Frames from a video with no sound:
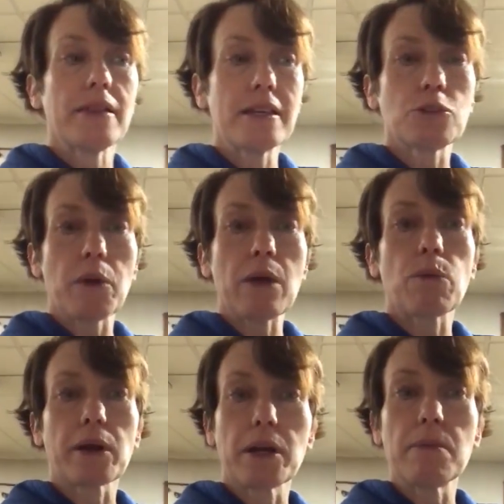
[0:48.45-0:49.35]
This week
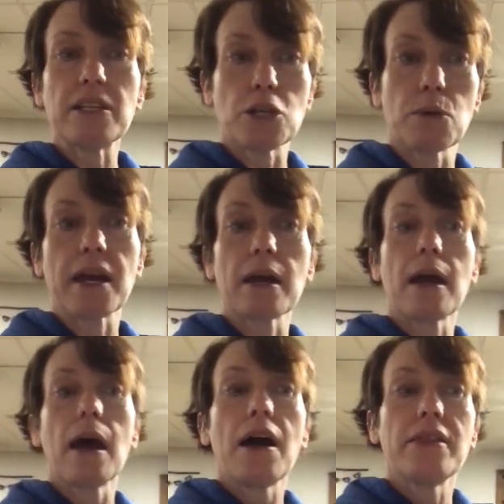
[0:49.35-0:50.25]
we're going to be doing
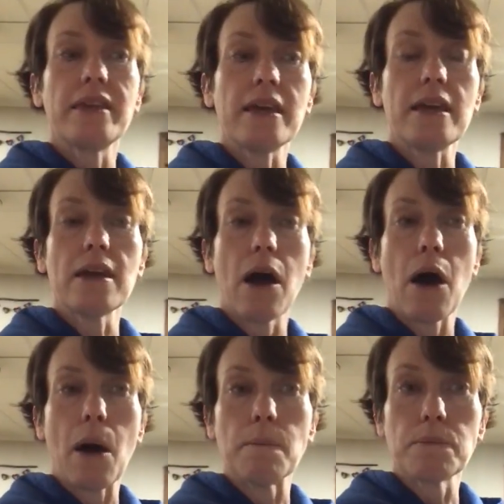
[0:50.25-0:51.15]
the
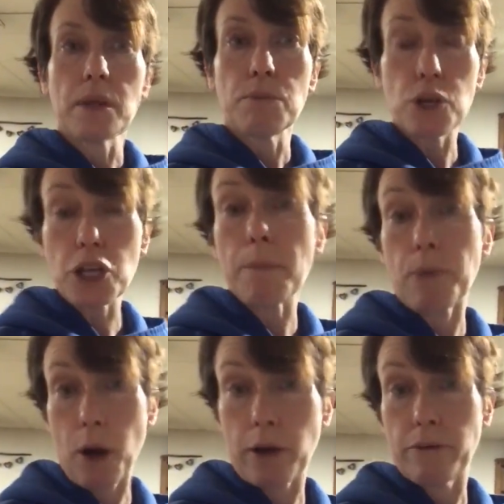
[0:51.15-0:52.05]

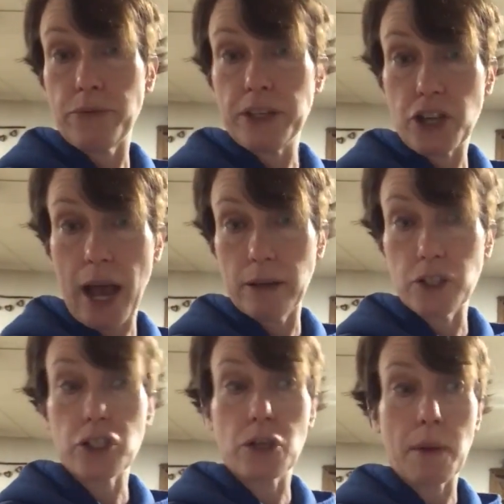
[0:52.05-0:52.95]
push-up part of the
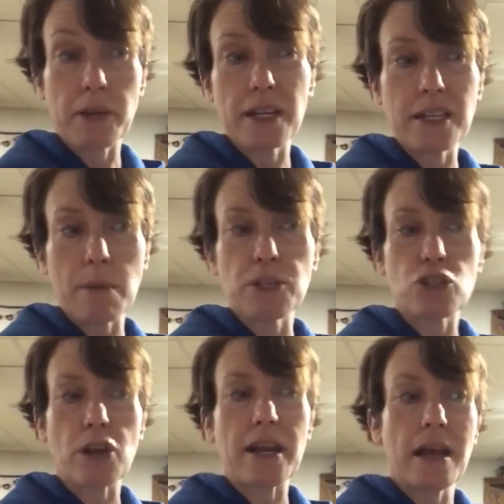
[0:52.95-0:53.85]
challenge. So I'm going to
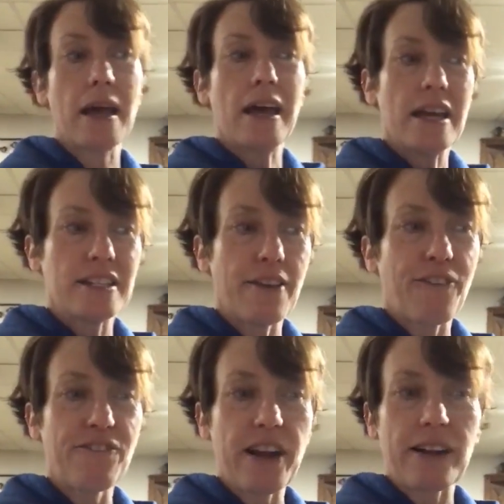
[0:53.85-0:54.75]
demonstrate
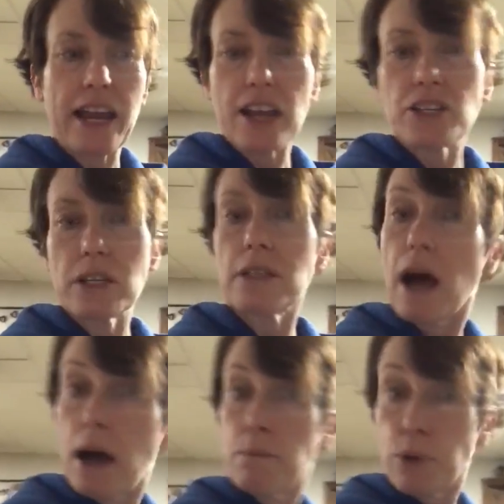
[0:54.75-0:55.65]
different variations
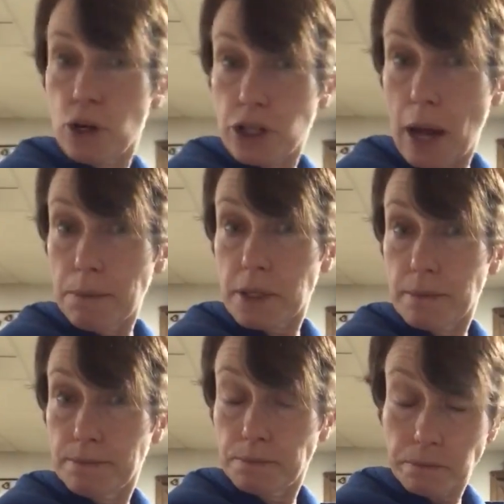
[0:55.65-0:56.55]
on push-ups.